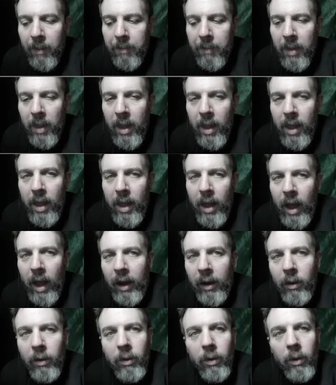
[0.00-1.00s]
Okay.
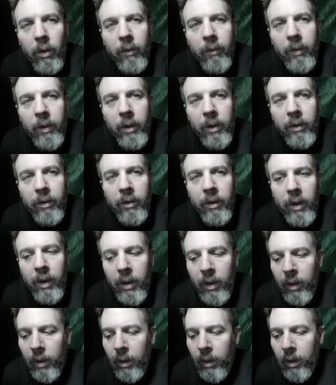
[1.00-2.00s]
I don't know if
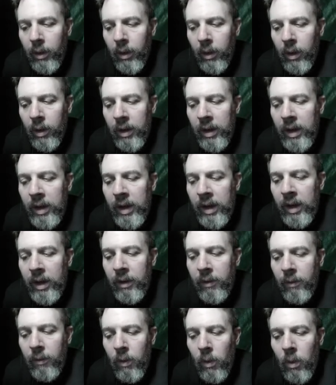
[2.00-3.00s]
there's a
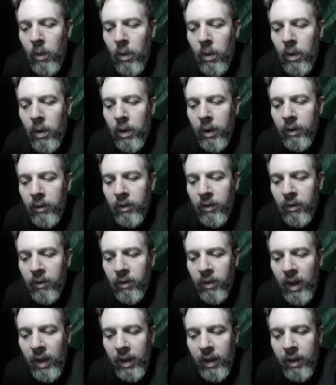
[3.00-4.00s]
need for a
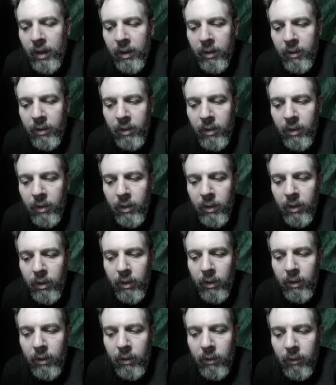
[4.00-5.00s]
second
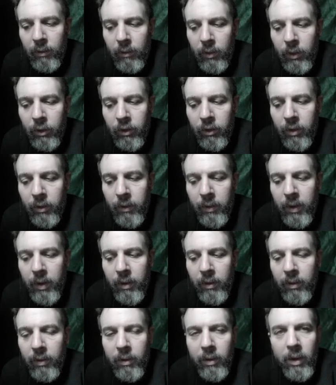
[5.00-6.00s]
version
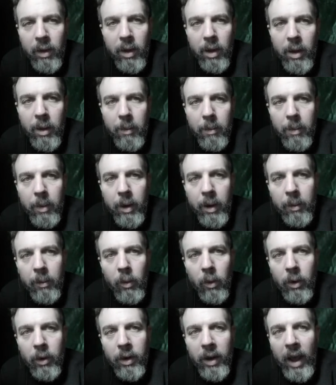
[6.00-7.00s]
of this,
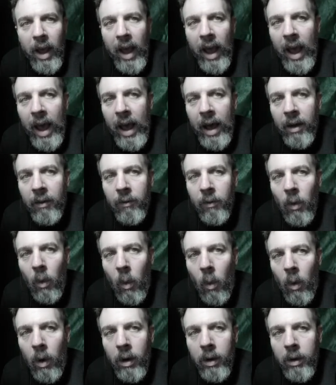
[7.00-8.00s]
but I'm going to
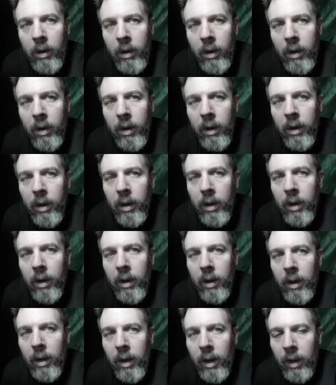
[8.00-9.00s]
have one,
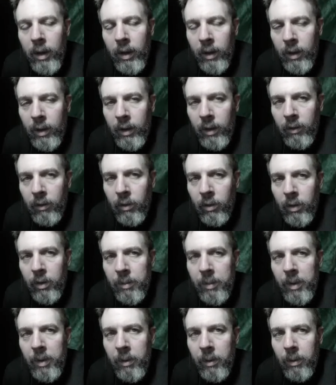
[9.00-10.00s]
and it's
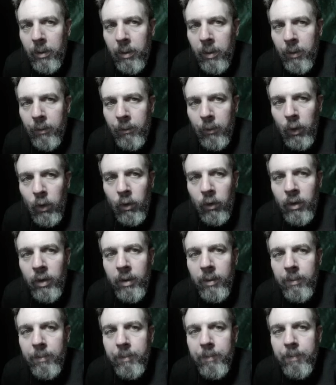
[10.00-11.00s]
going to be
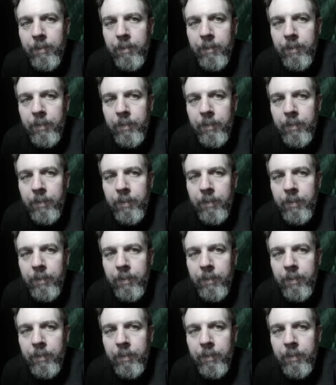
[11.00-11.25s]
confusing.